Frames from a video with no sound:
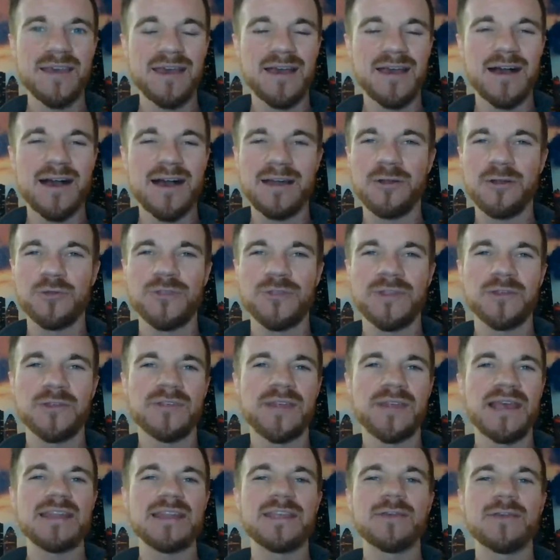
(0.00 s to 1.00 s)
I don't think there's
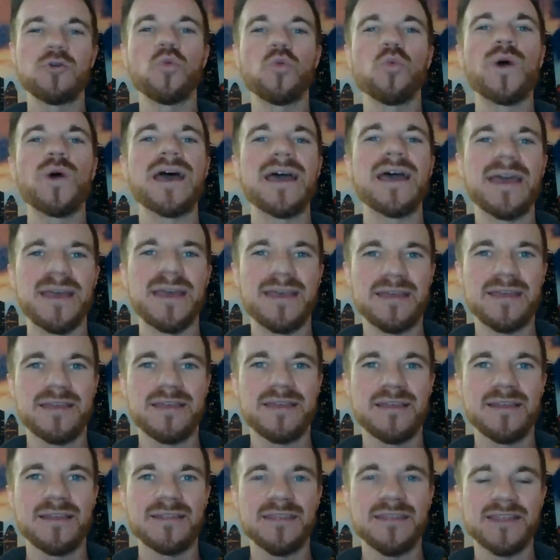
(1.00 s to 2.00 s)
any way
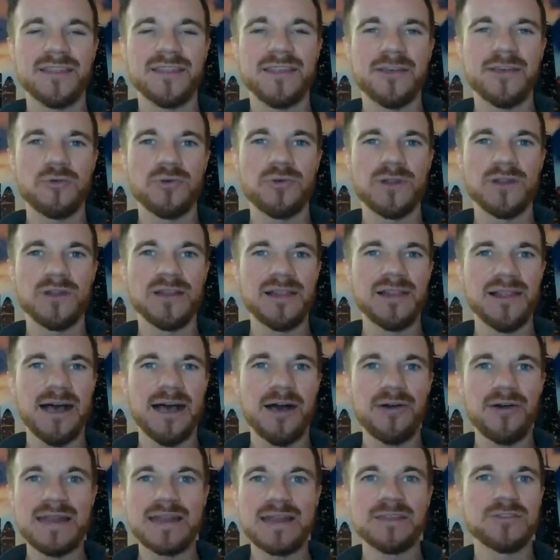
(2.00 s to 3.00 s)
that they would allow
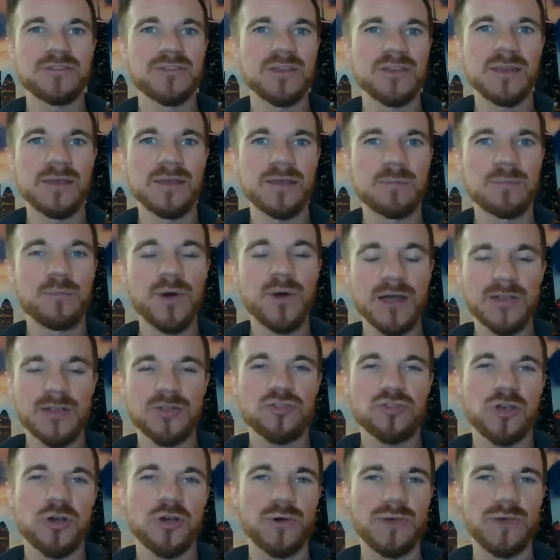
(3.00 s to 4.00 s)
anything but
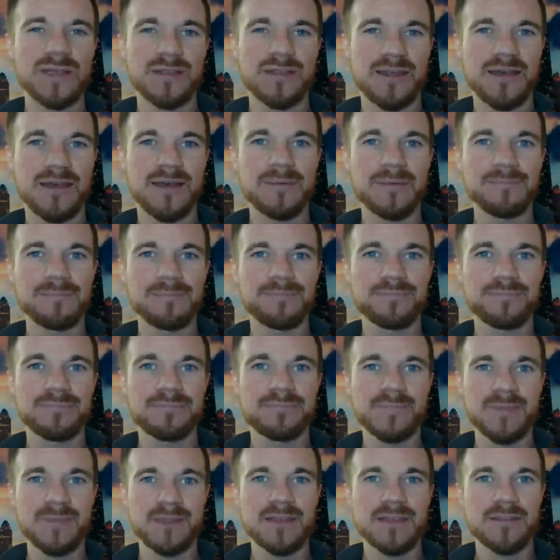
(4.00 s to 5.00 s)
showing time.
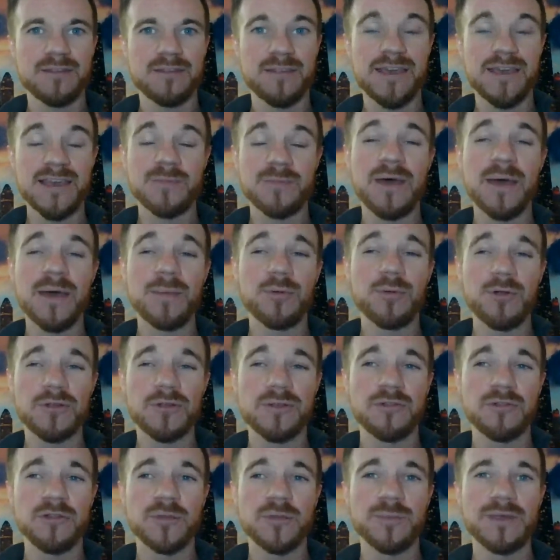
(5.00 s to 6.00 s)
So that's my
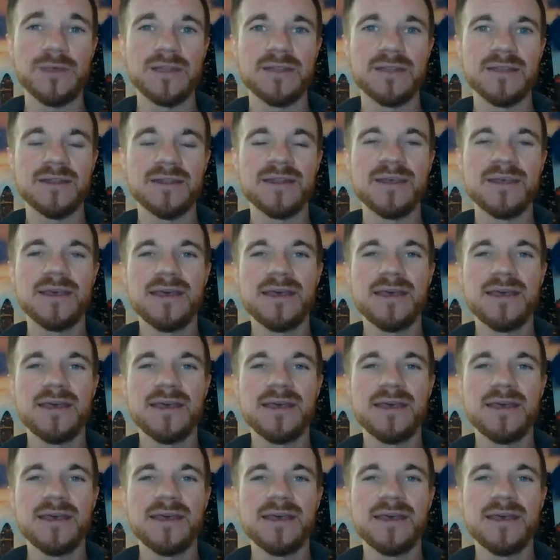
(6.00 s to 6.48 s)
personal opinion,